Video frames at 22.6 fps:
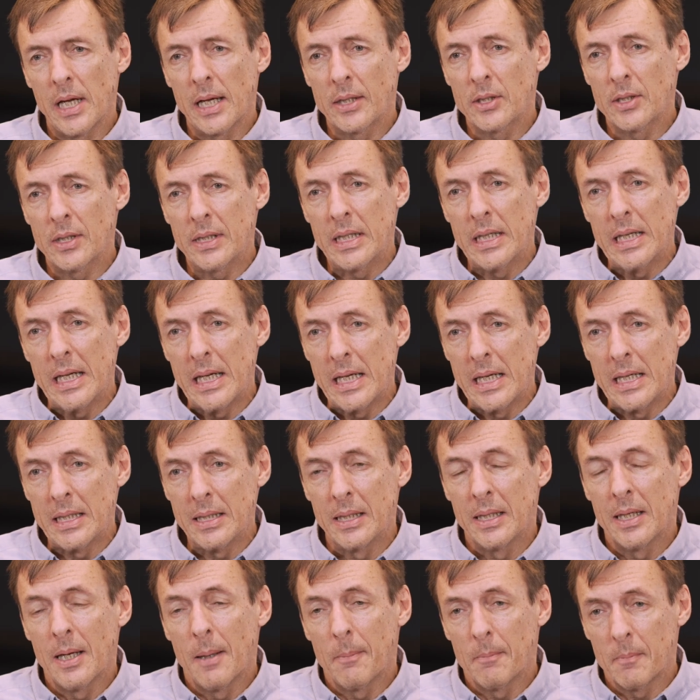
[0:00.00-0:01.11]
Actually,
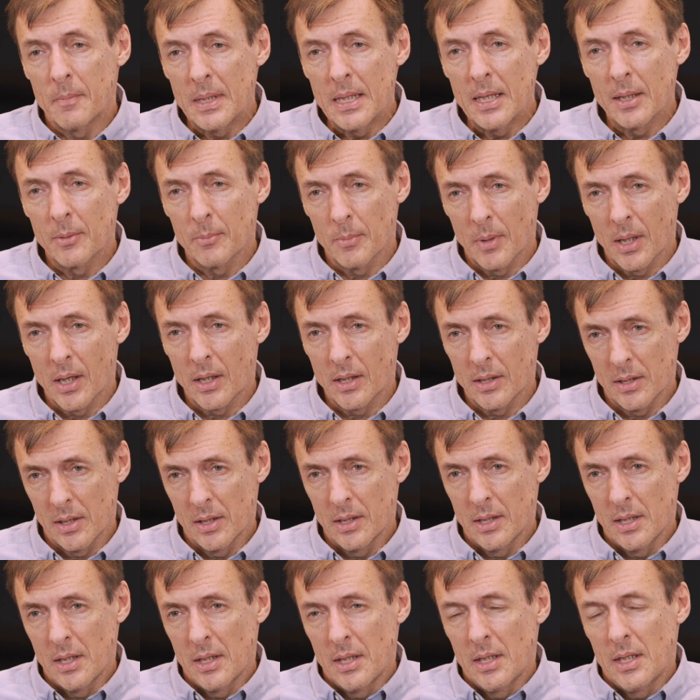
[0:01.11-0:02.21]
in Myanmar,
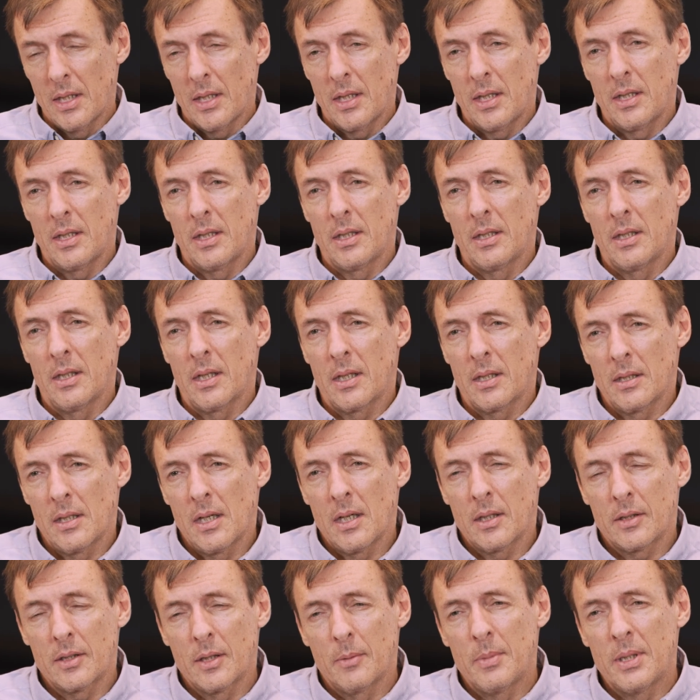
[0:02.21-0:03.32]
uh,
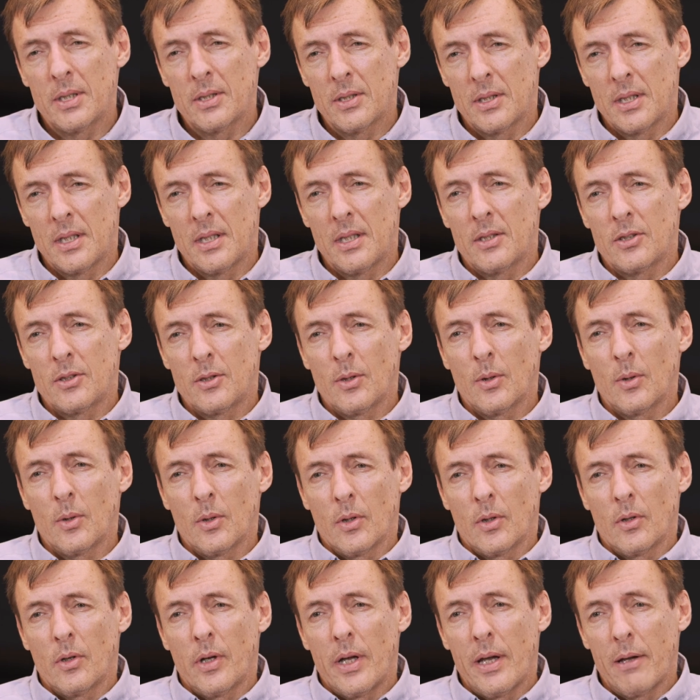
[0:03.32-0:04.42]
artemisinin is still
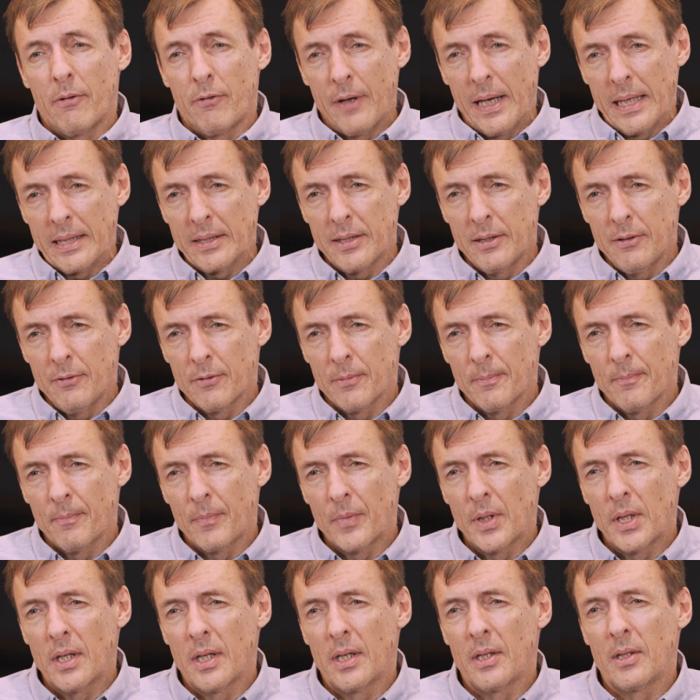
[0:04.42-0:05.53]
effective.
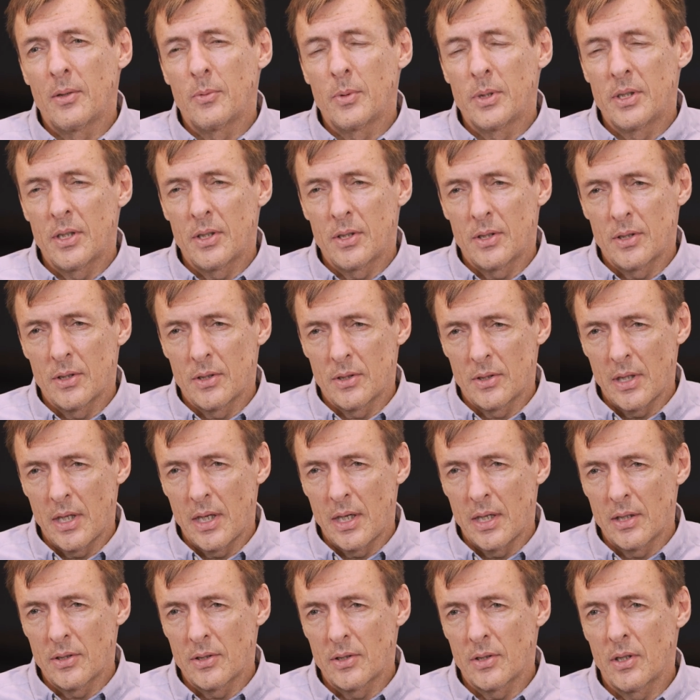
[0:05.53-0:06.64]
Uh, resistance
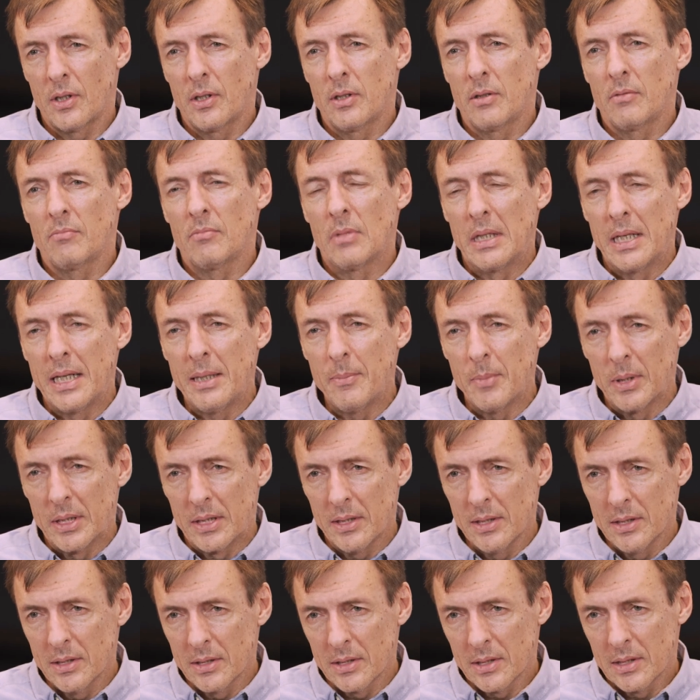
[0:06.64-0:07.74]
is uh,
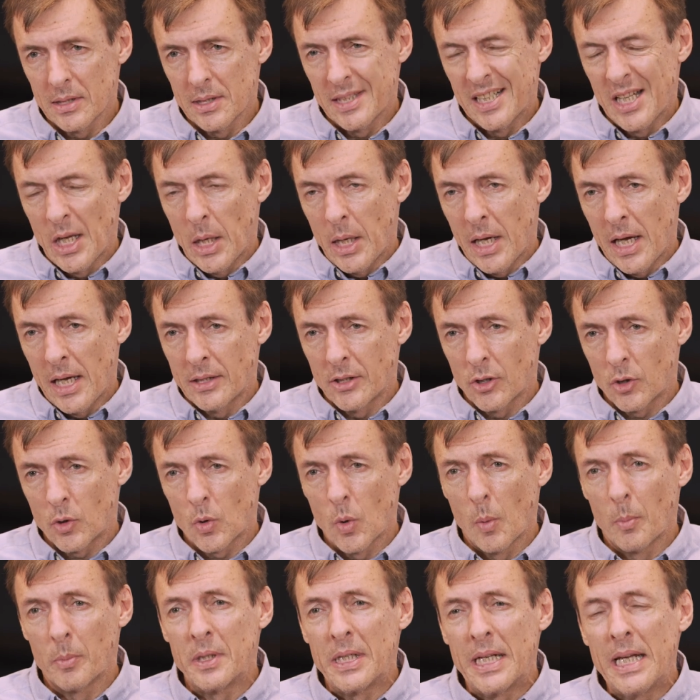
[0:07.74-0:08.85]
limited. And the
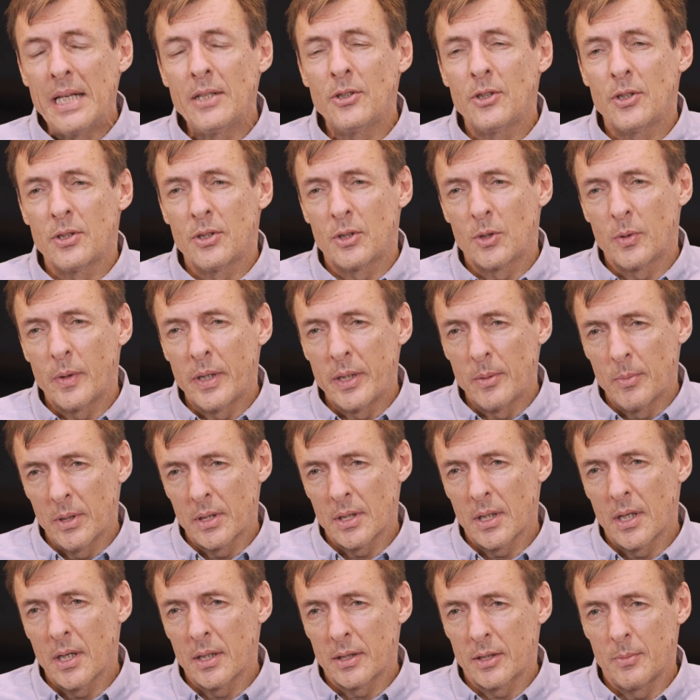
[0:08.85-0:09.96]
combination treatment,
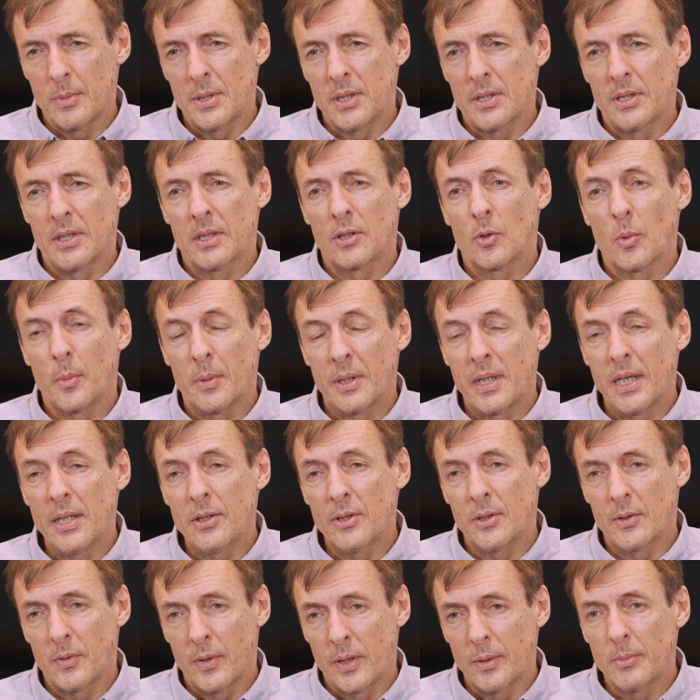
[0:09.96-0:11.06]
artemisinin
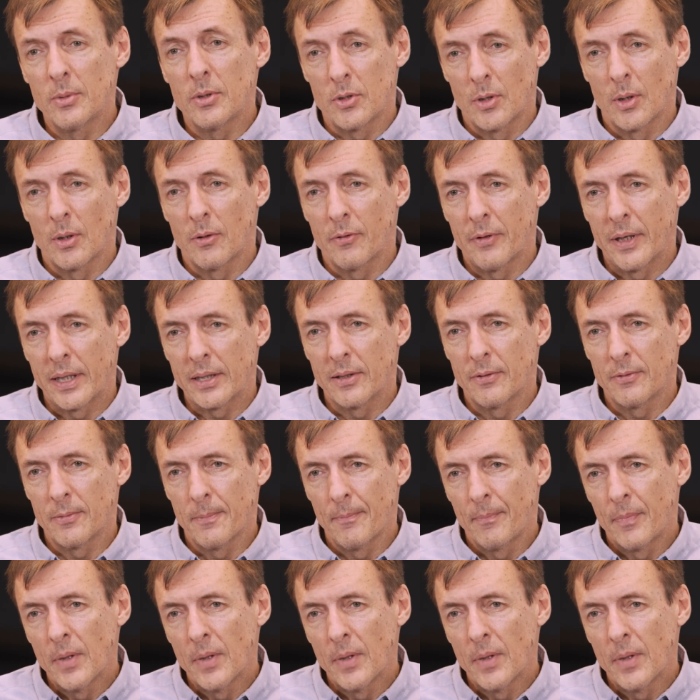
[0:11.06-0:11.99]
combination treatment, is still effective.